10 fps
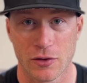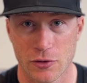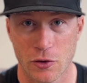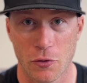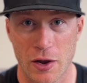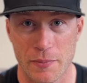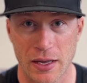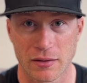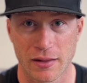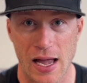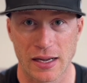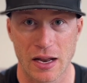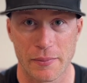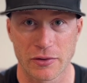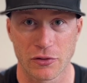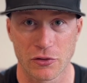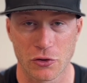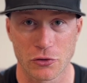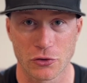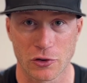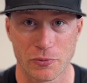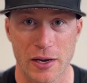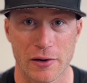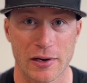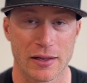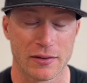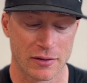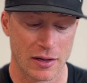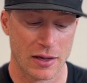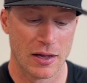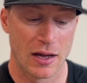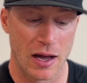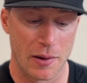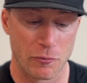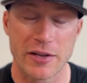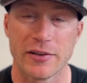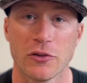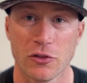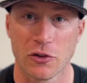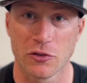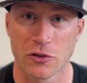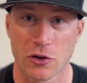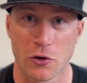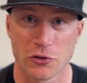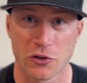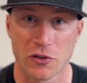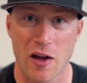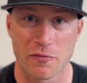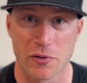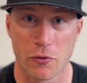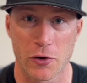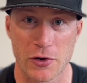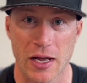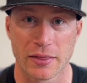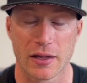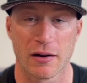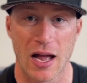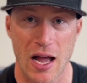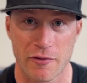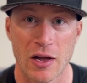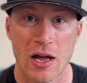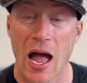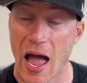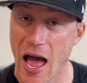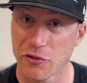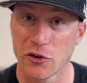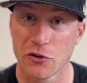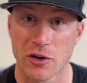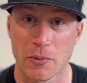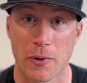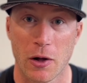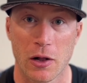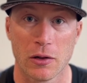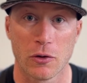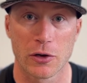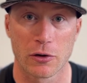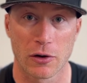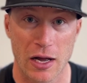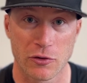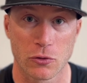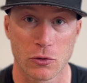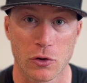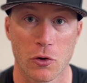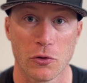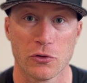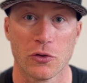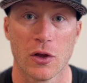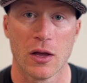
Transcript: Go there because of the academics and the social experience. Reach out to the coaching staff before you get there. Ask your summer ball or your high school coach